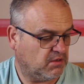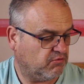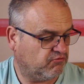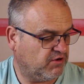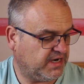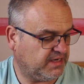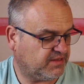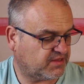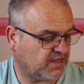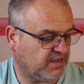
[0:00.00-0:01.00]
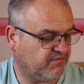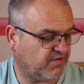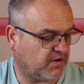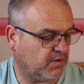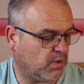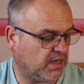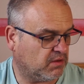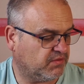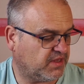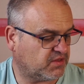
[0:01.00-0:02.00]
really see very well
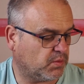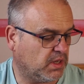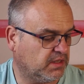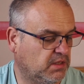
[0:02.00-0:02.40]
on this one,